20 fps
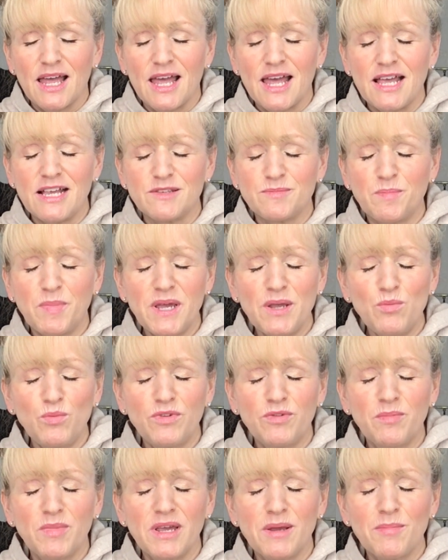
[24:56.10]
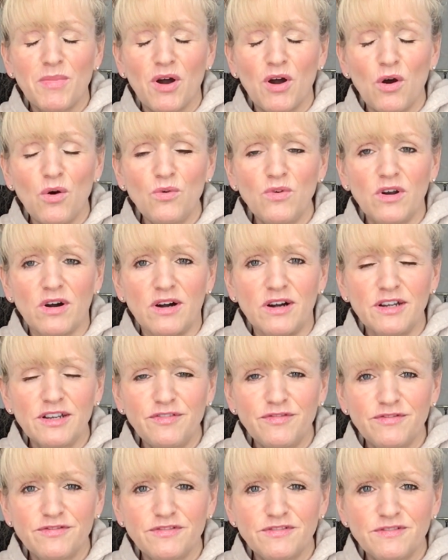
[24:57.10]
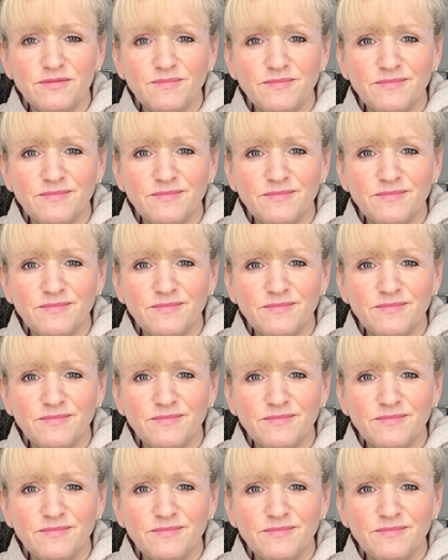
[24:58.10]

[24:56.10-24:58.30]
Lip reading: It's been with me my whole life,